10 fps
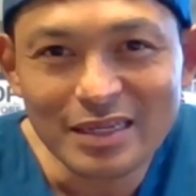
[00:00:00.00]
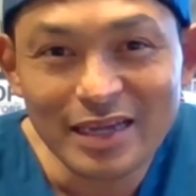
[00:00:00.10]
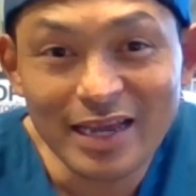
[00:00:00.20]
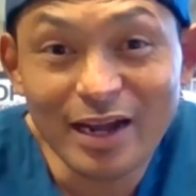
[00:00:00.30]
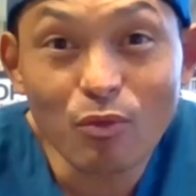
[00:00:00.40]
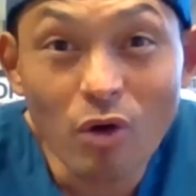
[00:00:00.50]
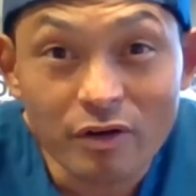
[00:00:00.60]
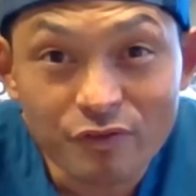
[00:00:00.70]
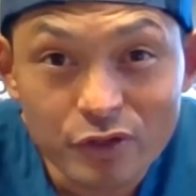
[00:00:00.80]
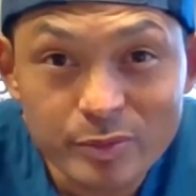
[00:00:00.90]
and i won
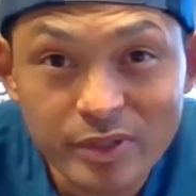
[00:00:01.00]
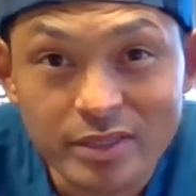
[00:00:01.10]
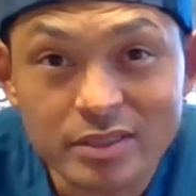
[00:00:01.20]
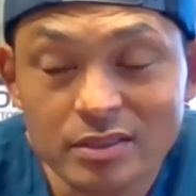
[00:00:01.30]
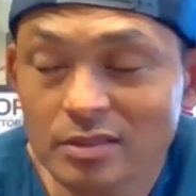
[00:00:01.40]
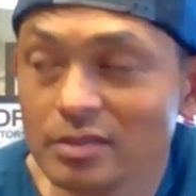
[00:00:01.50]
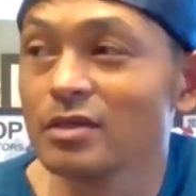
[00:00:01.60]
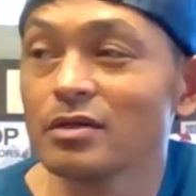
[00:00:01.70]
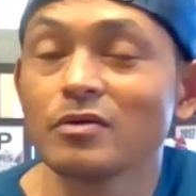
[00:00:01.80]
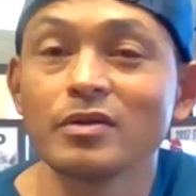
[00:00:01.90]
first place you
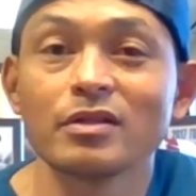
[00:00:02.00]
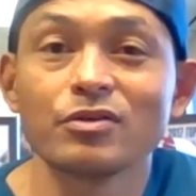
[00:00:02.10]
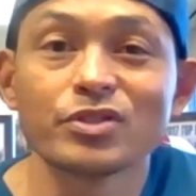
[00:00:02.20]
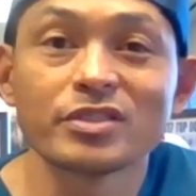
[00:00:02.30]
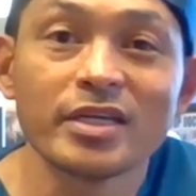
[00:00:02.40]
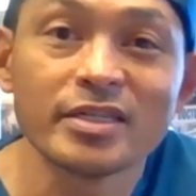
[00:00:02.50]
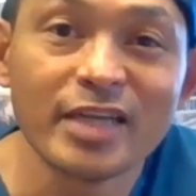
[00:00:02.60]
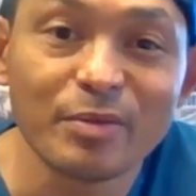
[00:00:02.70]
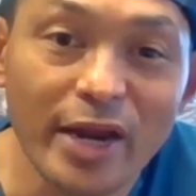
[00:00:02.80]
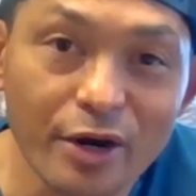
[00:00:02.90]
know and then there was this kid
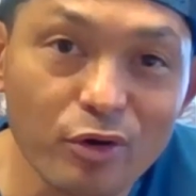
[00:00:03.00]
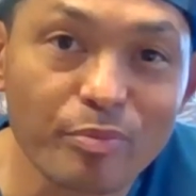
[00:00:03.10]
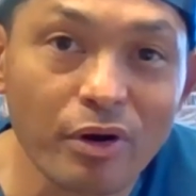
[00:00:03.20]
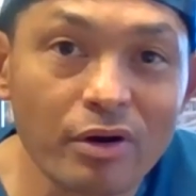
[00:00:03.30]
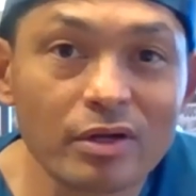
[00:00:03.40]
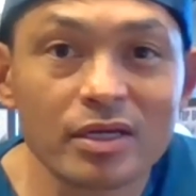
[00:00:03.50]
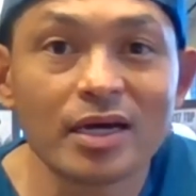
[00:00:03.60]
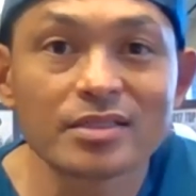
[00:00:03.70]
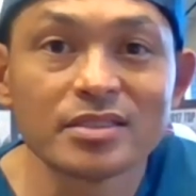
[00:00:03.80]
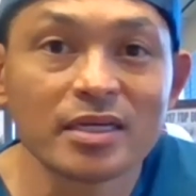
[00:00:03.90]
named errol park he
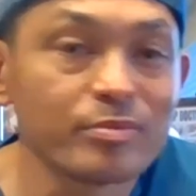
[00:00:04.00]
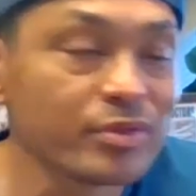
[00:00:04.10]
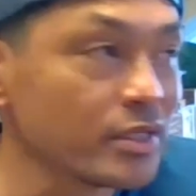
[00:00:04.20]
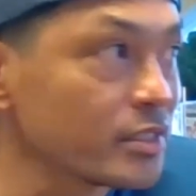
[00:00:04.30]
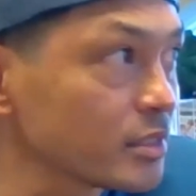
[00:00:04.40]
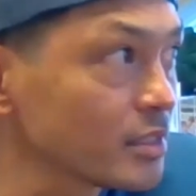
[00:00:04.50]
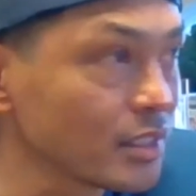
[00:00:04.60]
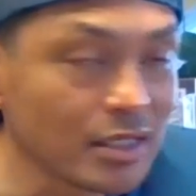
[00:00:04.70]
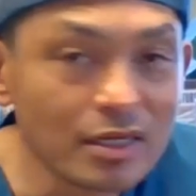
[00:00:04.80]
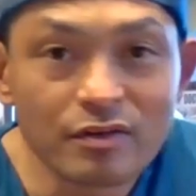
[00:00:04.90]
got second place
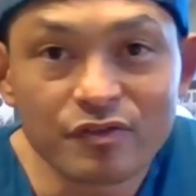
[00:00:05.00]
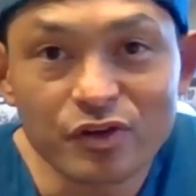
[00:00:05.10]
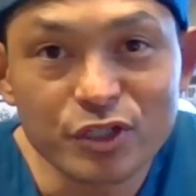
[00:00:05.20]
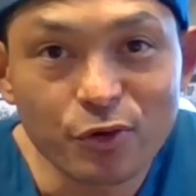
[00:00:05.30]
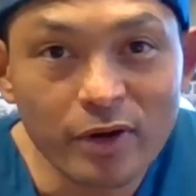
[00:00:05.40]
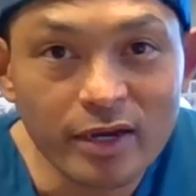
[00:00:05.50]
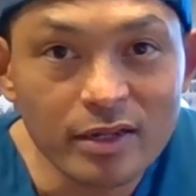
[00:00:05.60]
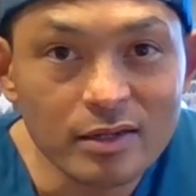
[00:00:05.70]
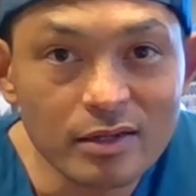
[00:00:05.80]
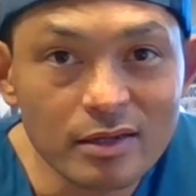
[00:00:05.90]
first
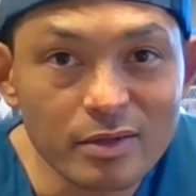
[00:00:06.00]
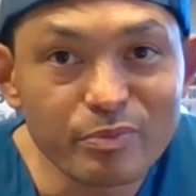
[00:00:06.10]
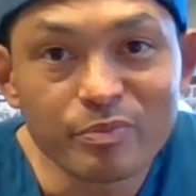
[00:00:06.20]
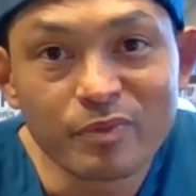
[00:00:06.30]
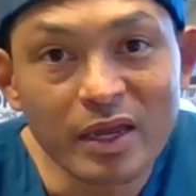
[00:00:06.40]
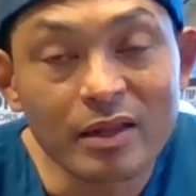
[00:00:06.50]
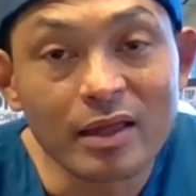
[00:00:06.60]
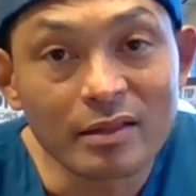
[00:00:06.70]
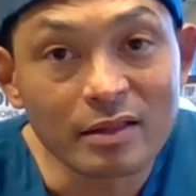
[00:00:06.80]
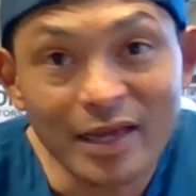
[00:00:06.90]
grade he in,
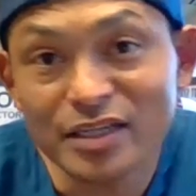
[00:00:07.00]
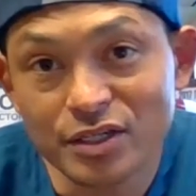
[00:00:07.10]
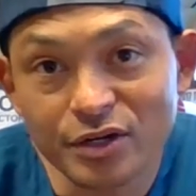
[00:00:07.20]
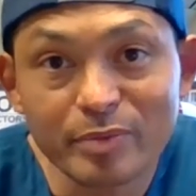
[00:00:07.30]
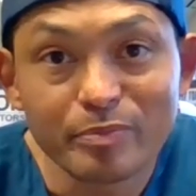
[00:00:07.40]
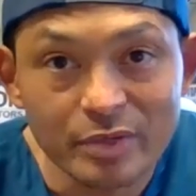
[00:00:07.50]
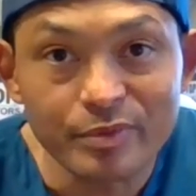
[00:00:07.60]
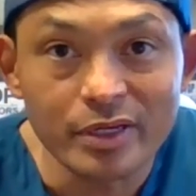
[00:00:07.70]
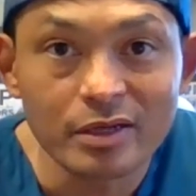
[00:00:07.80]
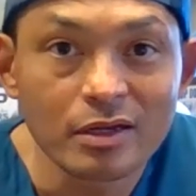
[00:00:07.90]
in the next year he beat
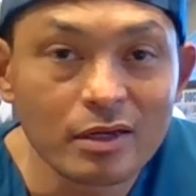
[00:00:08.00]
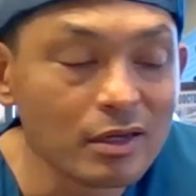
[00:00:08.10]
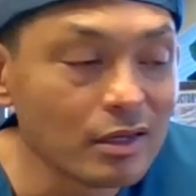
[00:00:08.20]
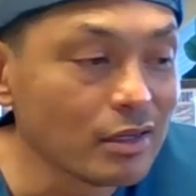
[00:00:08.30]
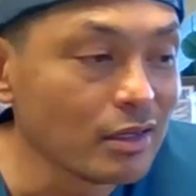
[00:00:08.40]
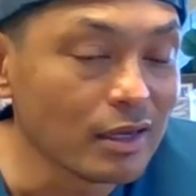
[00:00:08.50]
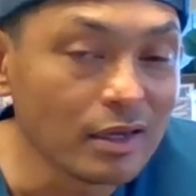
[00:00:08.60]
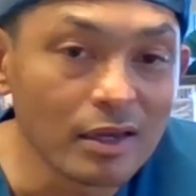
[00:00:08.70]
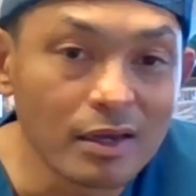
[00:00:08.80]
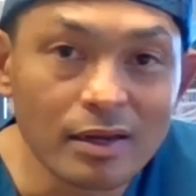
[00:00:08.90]
me
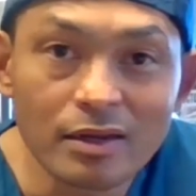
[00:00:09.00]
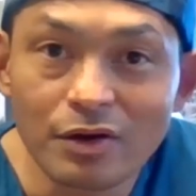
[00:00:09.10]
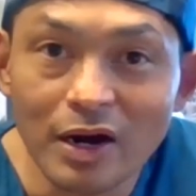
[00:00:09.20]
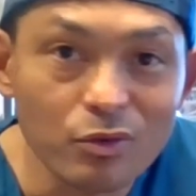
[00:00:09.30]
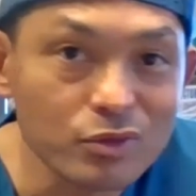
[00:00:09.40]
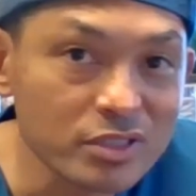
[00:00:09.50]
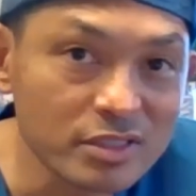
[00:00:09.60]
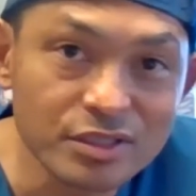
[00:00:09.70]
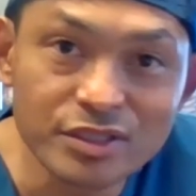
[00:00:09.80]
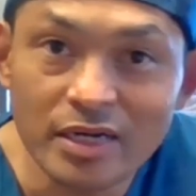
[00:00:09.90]
and you know i was
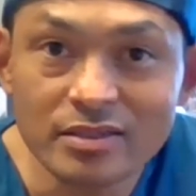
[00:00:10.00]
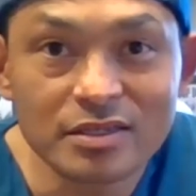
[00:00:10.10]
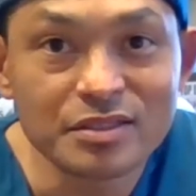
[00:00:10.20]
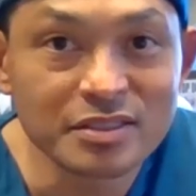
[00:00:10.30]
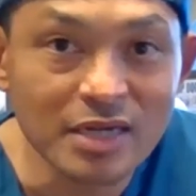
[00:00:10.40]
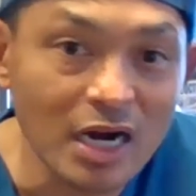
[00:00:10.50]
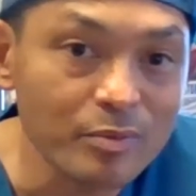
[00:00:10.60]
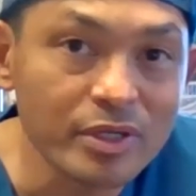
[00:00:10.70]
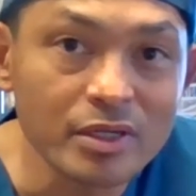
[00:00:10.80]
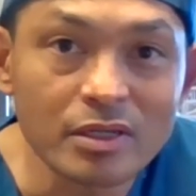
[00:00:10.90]
dejected
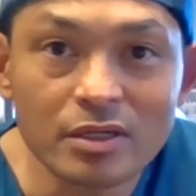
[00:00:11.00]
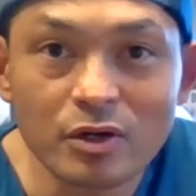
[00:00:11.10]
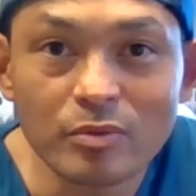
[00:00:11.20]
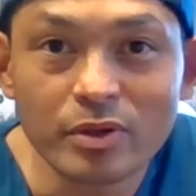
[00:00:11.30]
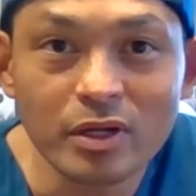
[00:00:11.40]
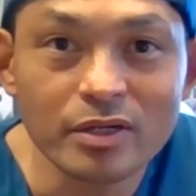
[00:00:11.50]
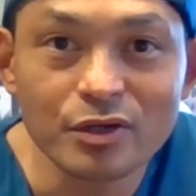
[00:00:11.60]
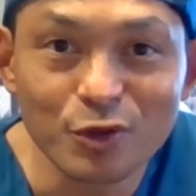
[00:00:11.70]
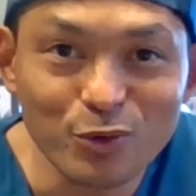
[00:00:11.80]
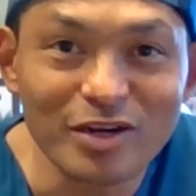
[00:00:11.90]
sobbing you know but like you
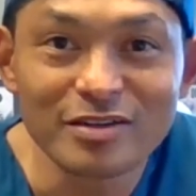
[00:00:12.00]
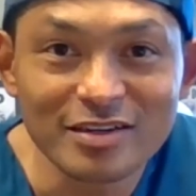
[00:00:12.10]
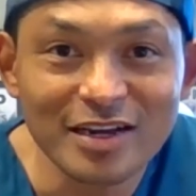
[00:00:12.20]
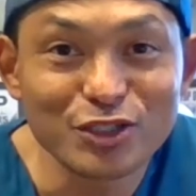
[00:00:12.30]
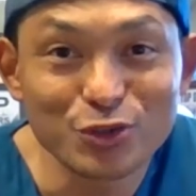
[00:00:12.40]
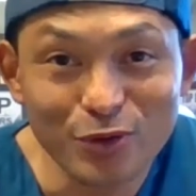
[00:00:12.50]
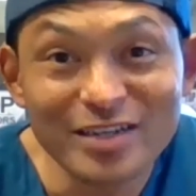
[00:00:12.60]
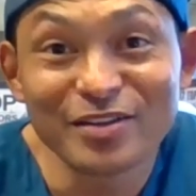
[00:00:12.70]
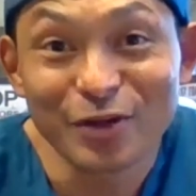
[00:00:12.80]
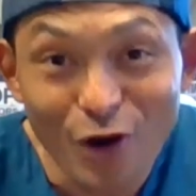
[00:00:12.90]
know what i did i trained
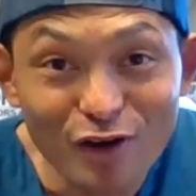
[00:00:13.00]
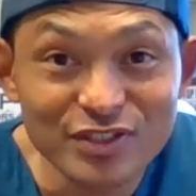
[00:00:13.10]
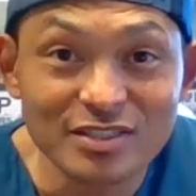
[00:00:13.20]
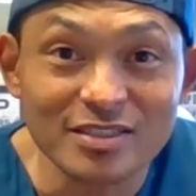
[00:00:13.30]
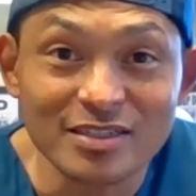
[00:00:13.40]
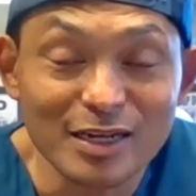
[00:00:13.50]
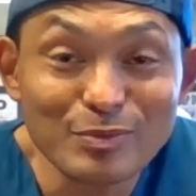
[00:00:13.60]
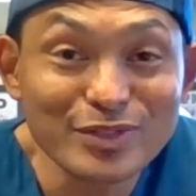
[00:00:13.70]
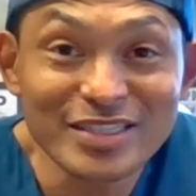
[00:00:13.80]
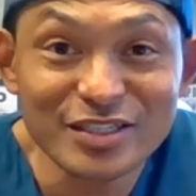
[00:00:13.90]
in the off season and i'm
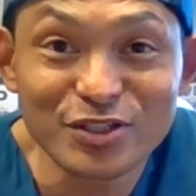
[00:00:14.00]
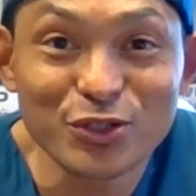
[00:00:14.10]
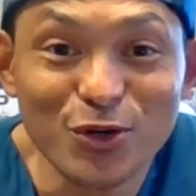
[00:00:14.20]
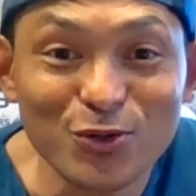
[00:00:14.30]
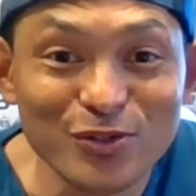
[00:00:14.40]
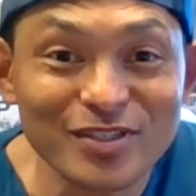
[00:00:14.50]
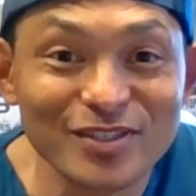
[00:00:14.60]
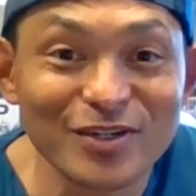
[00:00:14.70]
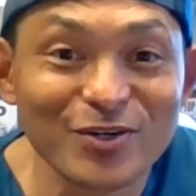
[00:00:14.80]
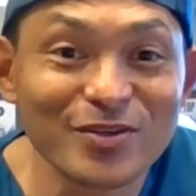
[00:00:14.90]
six years old you
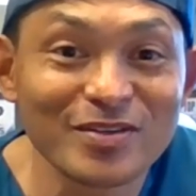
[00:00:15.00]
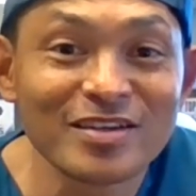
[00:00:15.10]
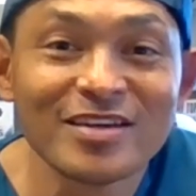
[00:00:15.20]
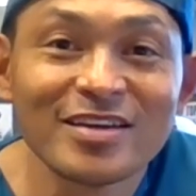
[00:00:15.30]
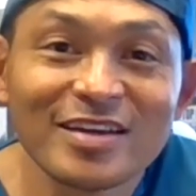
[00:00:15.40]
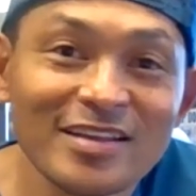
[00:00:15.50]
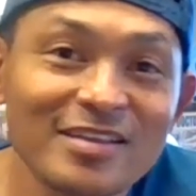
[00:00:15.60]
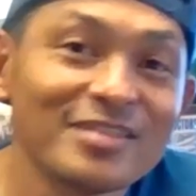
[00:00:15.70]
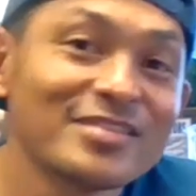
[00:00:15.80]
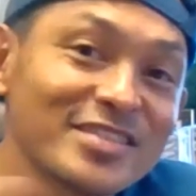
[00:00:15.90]
know and and
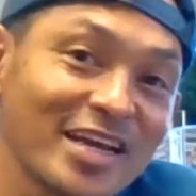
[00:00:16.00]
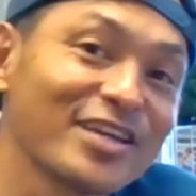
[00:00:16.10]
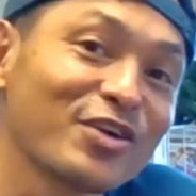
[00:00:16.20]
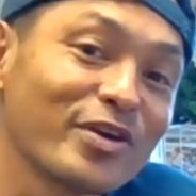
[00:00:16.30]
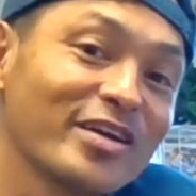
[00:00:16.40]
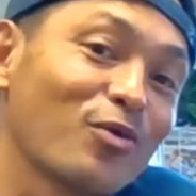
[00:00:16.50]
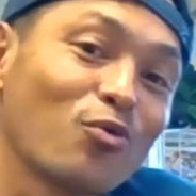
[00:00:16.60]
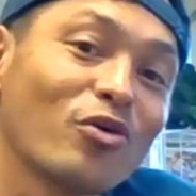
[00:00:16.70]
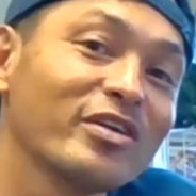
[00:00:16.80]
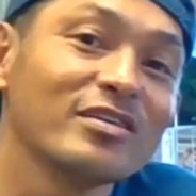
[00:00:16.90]
then the second grade i
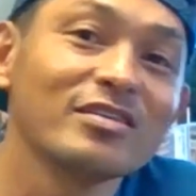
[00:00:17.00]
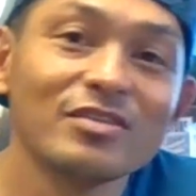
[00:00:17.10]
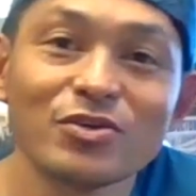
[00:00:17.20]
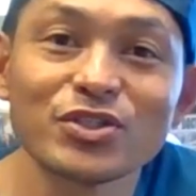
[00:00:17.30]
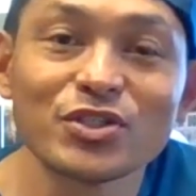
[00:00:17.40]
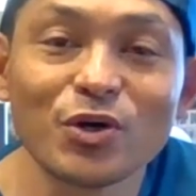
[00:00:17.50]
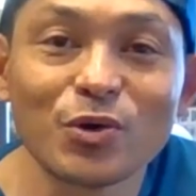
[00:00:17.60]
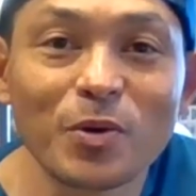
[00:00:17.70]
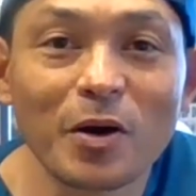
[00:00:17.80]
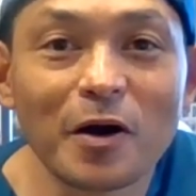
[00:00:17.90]
won it you know
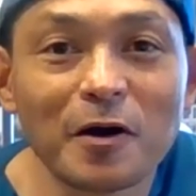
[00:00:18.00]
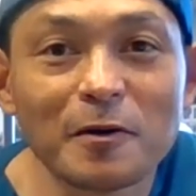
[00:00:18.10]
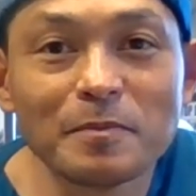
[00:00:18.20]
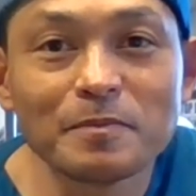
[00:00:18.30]
so um